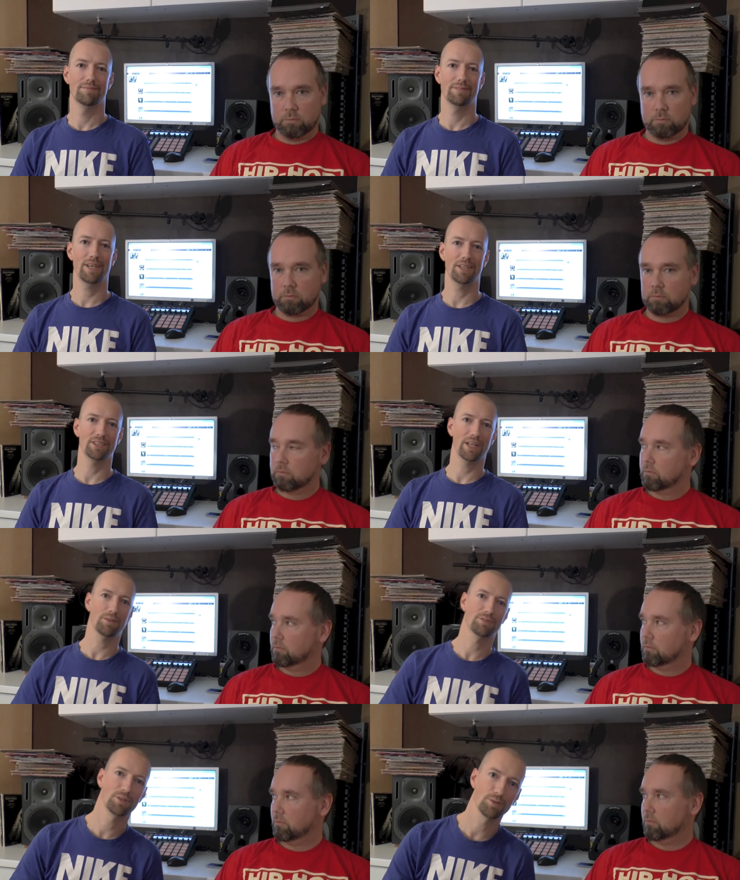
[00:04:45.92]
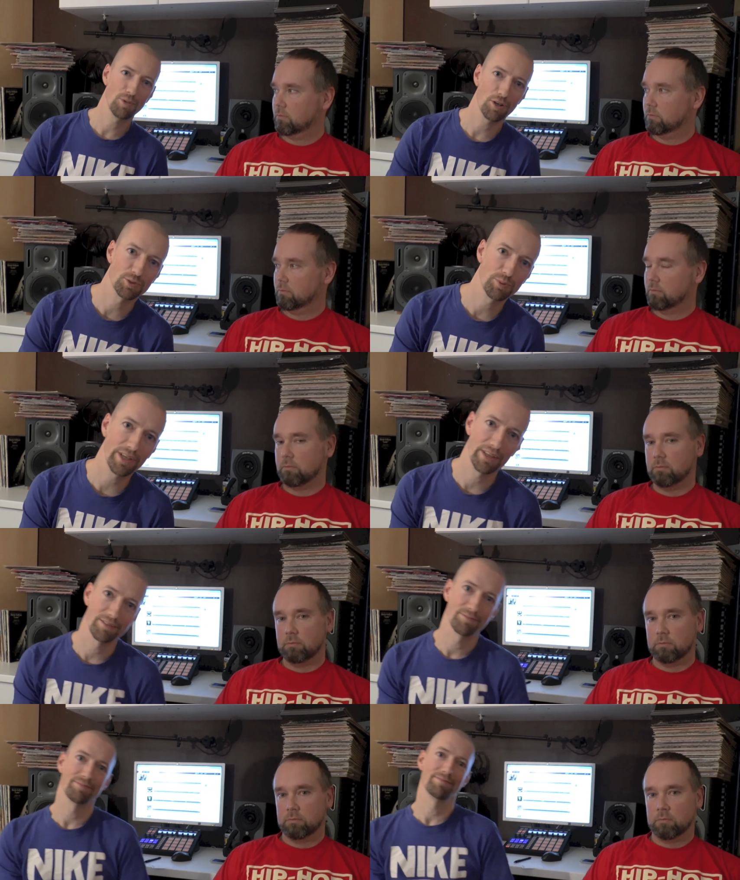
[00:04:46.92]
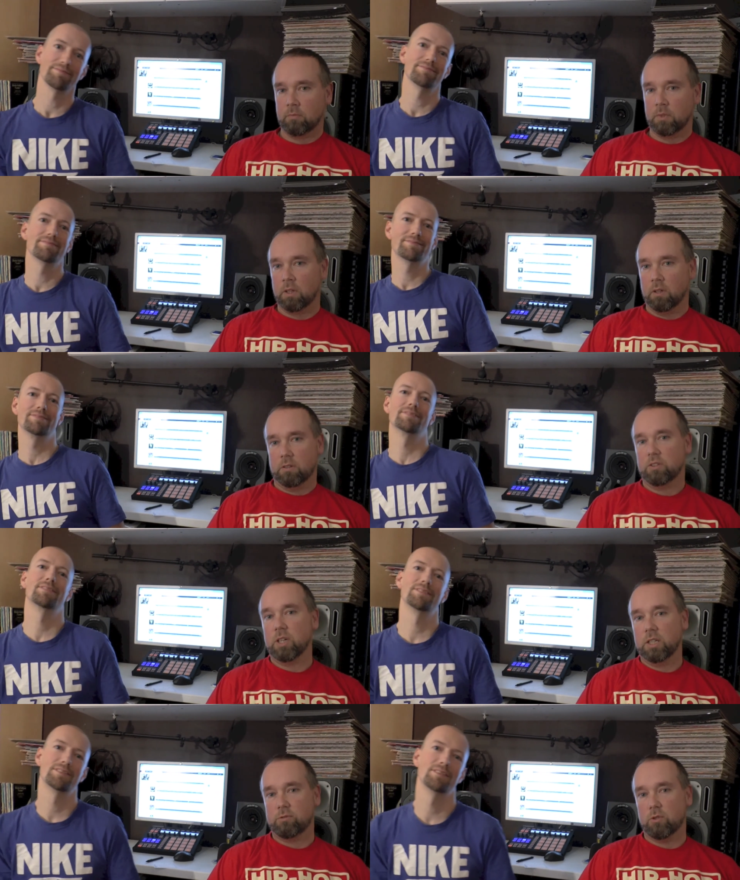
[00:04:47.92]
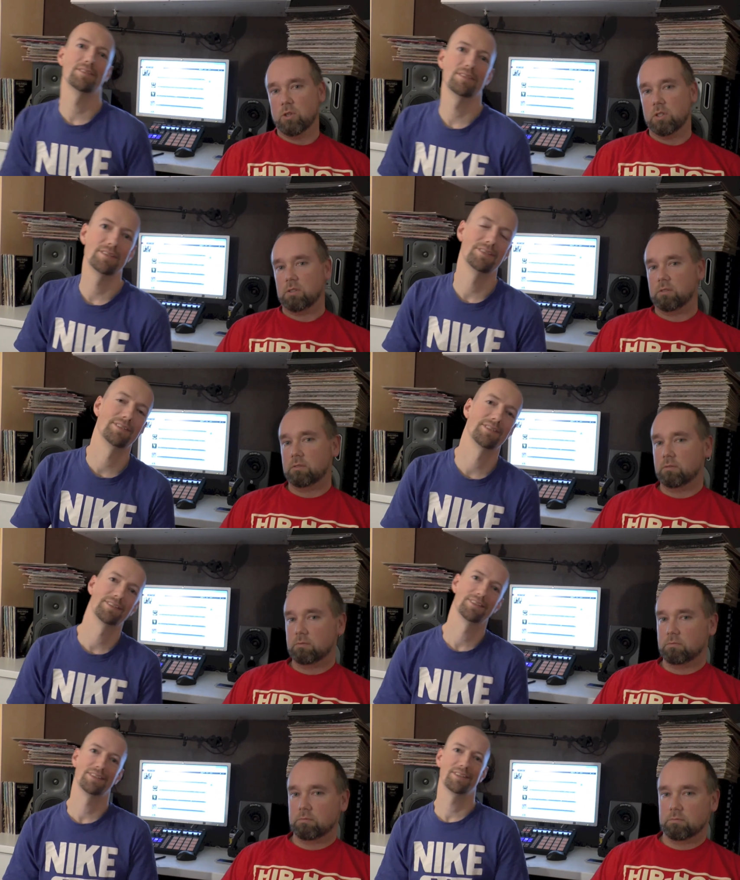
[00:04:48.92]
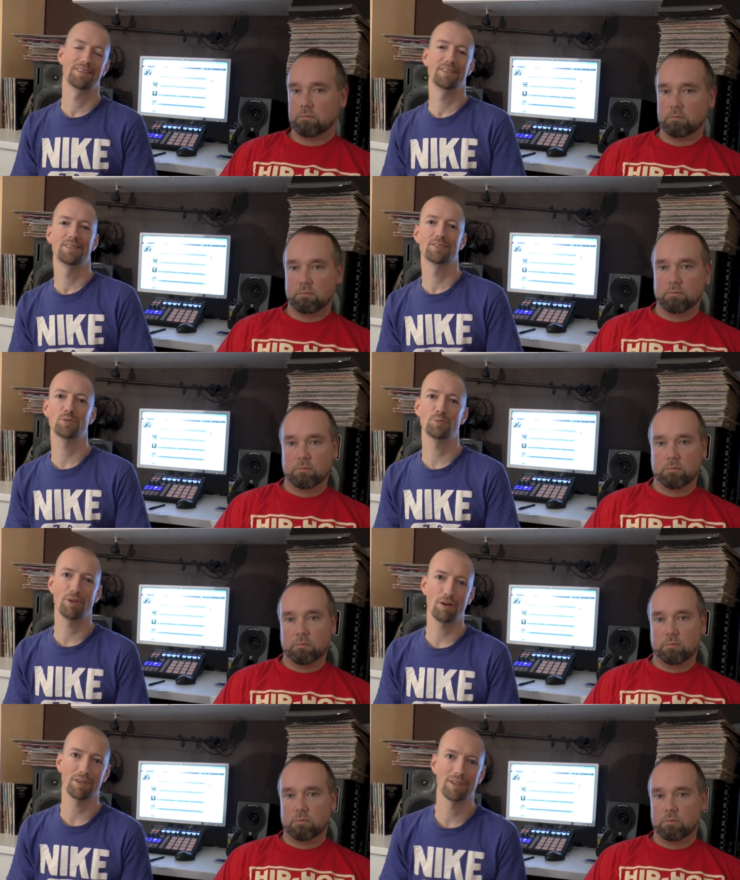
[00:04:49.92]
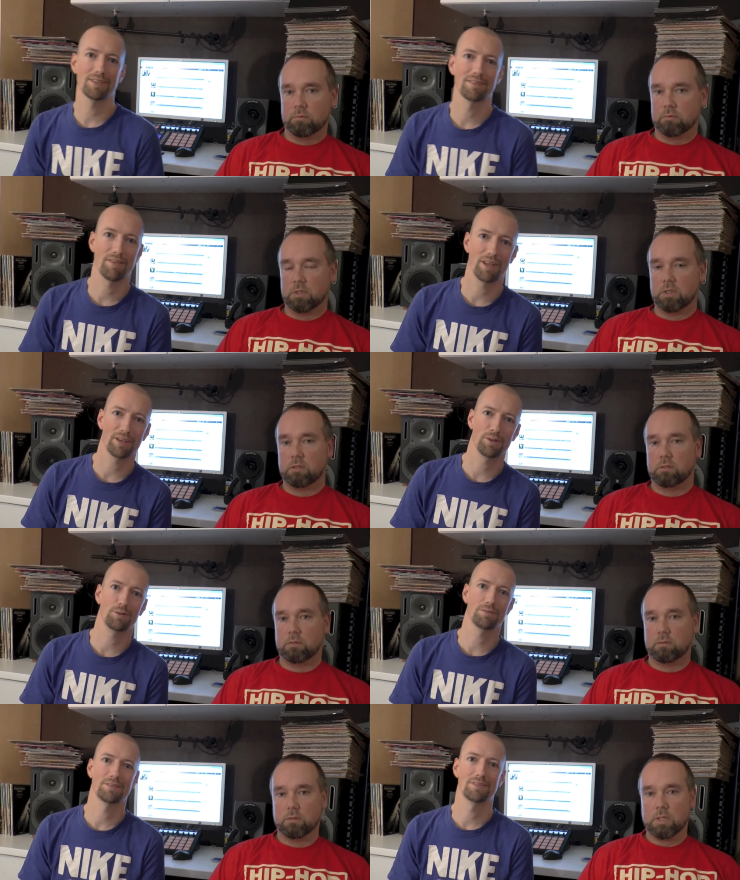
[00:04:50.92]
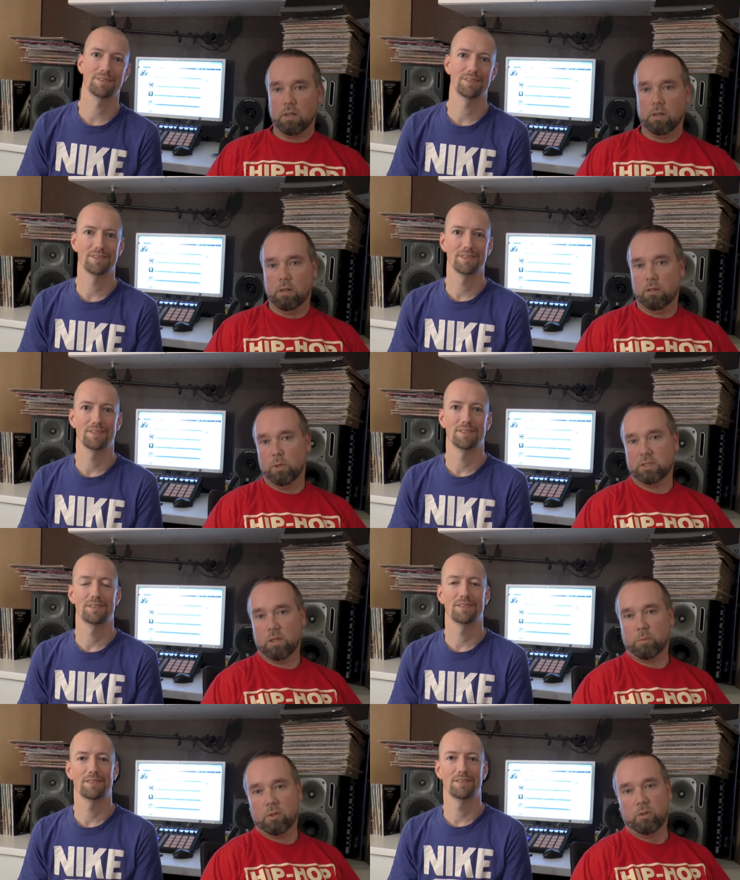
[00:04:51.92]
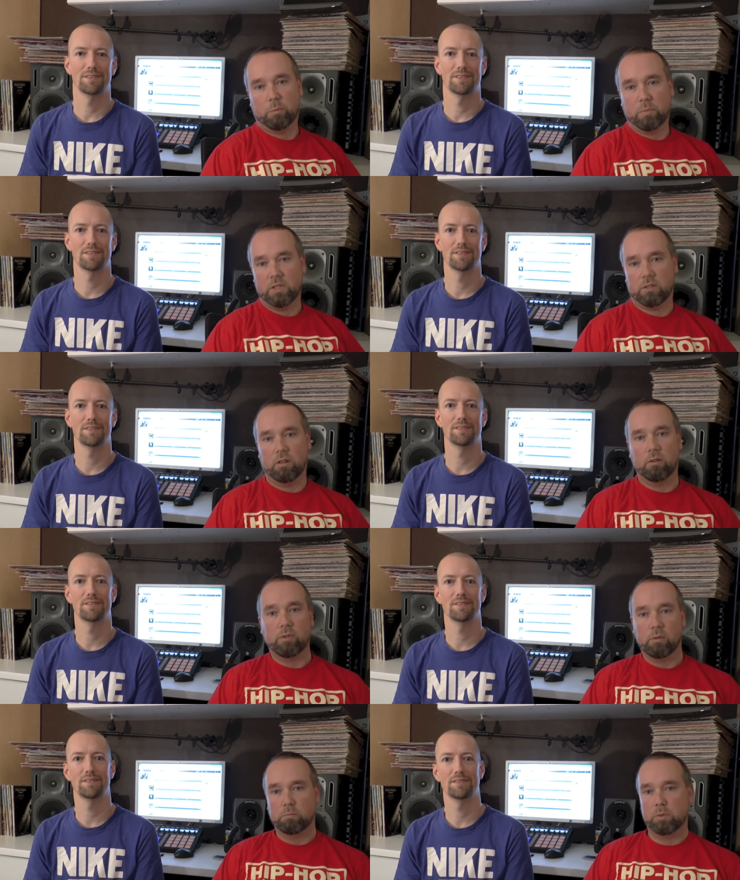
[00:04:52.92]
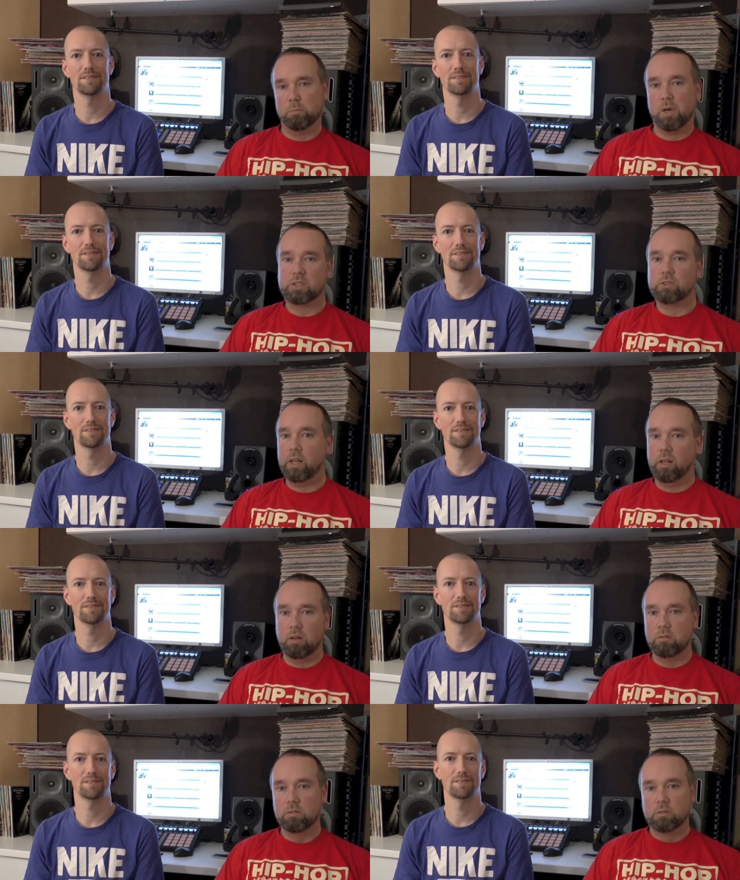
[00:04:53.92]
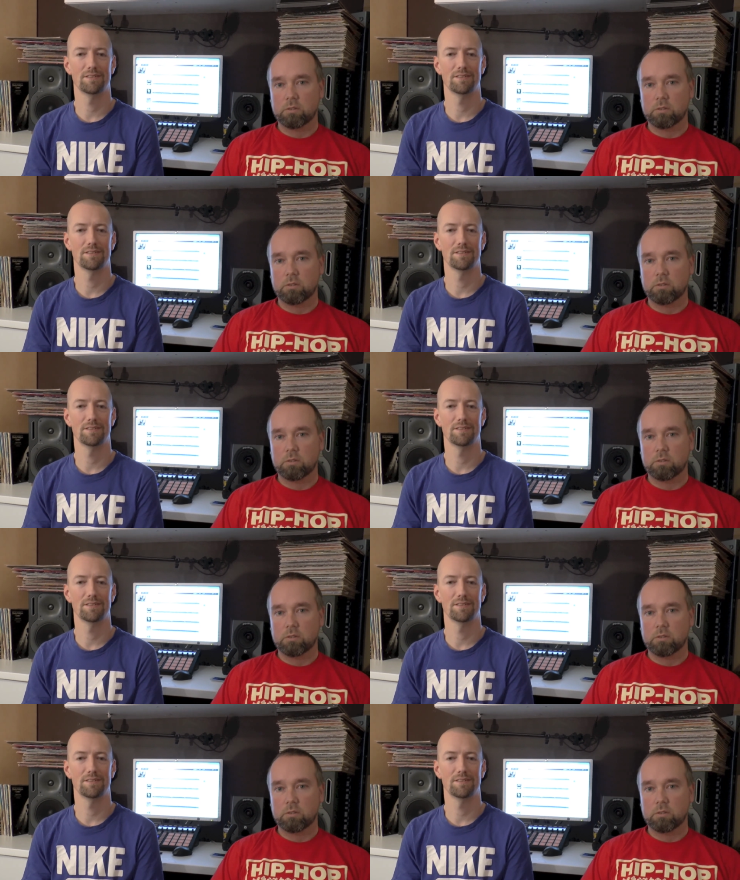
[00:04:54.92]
Speaker 1: Yeah, shout out to Mark Swing, Grant 4,
Speaker 2: Scoob Rock, thank you. Uh, what's up to Special from Boombox Radio?